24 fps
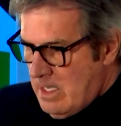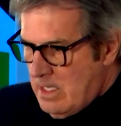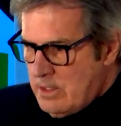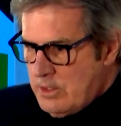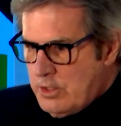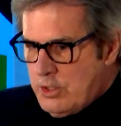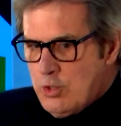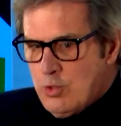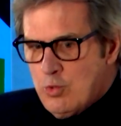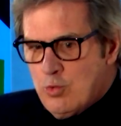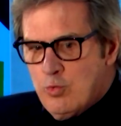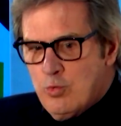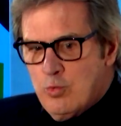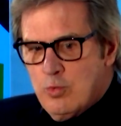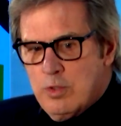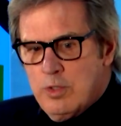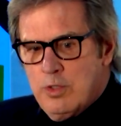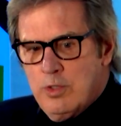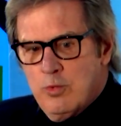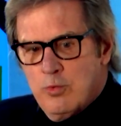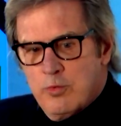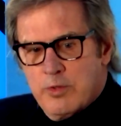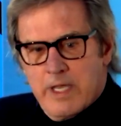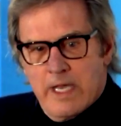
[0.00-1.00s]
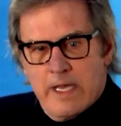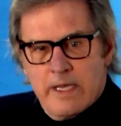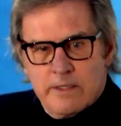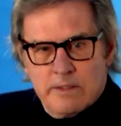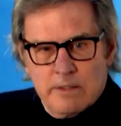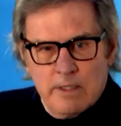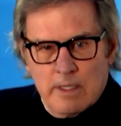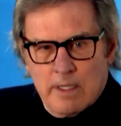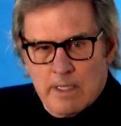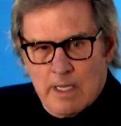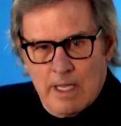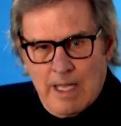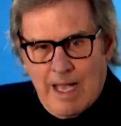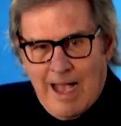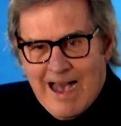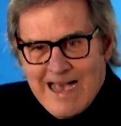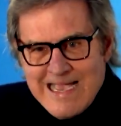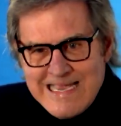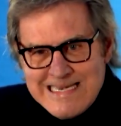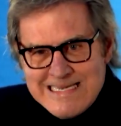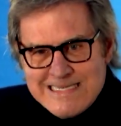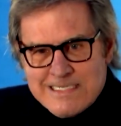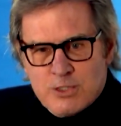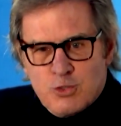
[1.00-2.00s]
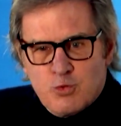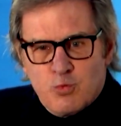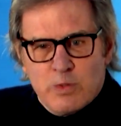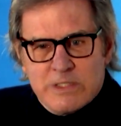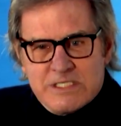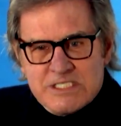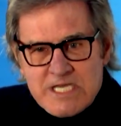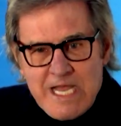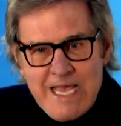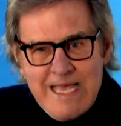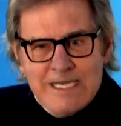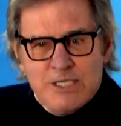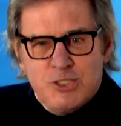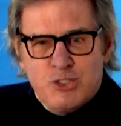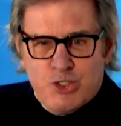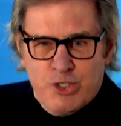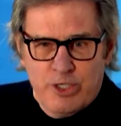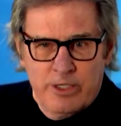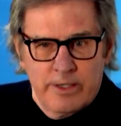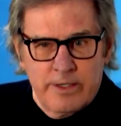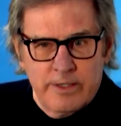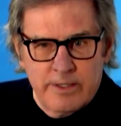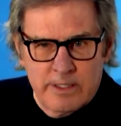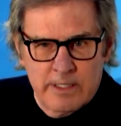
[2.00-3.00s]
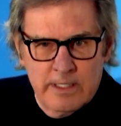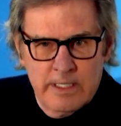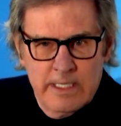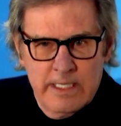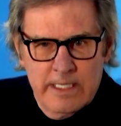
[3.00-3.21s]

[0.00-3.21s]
You get heightened retention